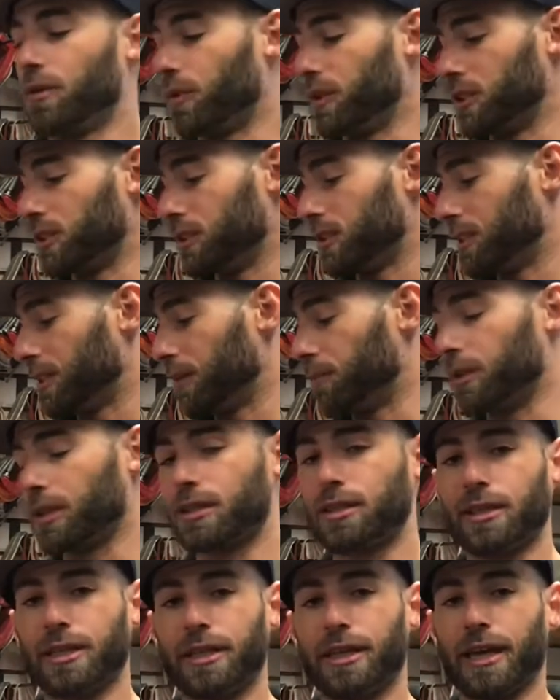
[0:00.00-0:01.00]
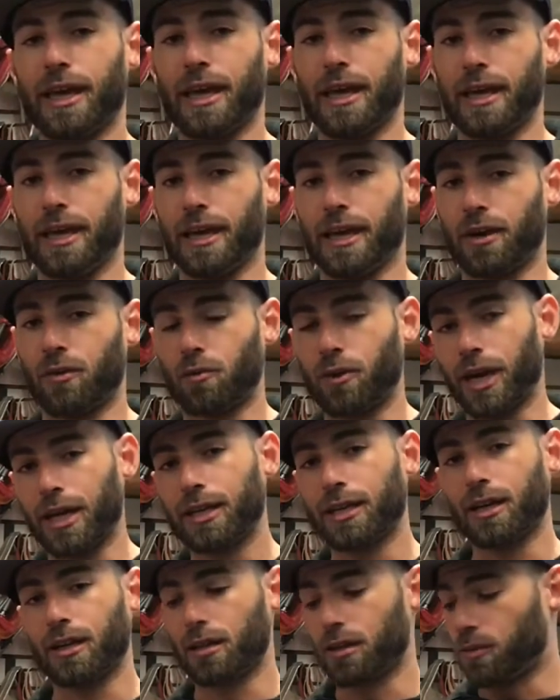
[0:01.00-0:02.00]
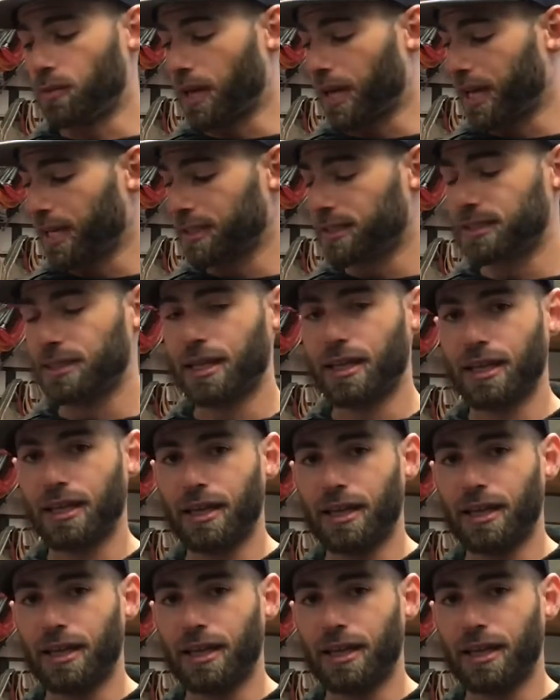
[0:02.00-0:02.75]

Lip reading: which is typically a red color wax.